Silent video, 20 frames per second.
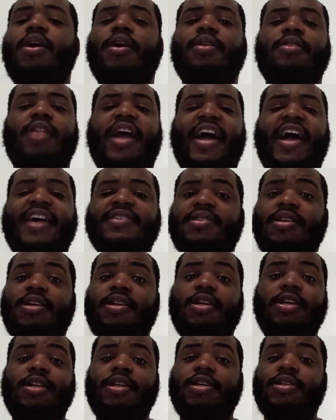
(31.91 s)
Last
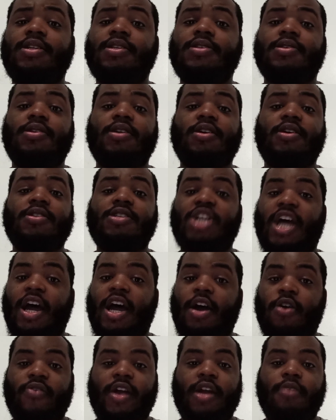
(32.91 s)
thing he need is another
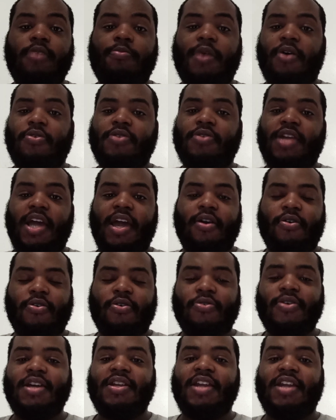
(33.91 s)
child right about
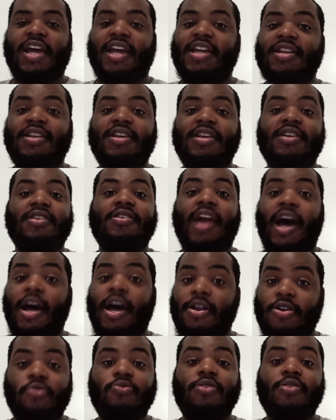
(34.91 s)
now that he did
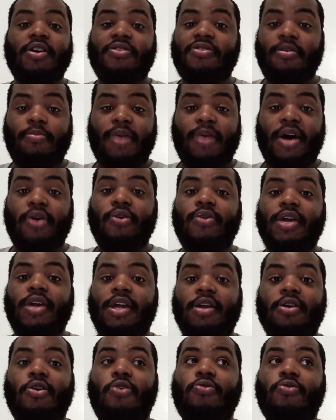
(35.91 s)
not know nothing about.
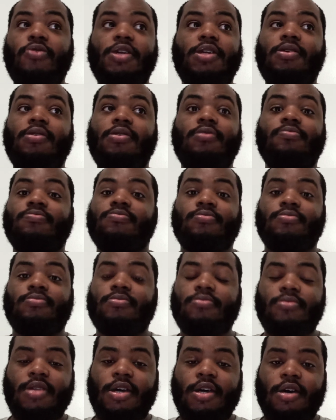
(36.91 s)
And Cody,
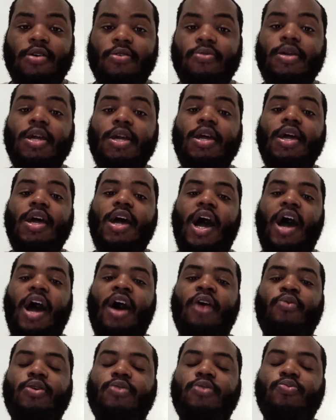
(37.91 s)
no.
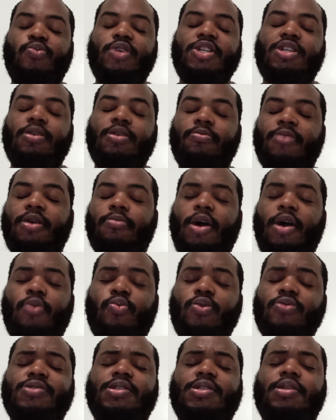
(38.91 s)
I wouldn't wish him on my
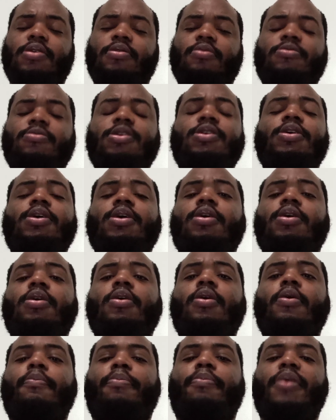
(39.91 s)
worst enemy.
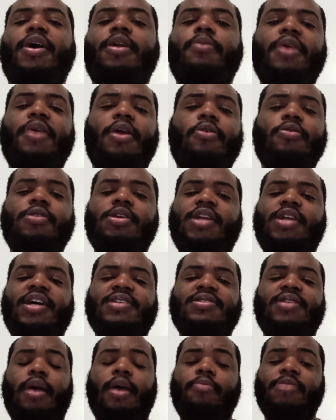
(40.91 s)
But apparently
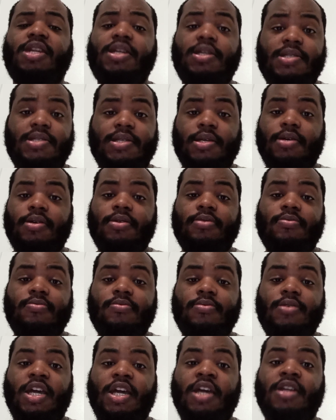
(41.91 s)
that's Dominique's son.
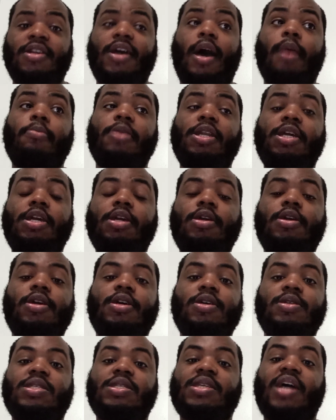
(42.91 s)
And Dominique
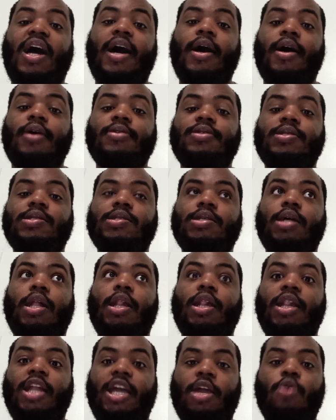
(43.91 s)
is Scott's
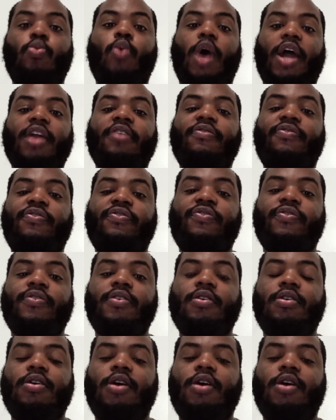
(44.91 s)
late wife.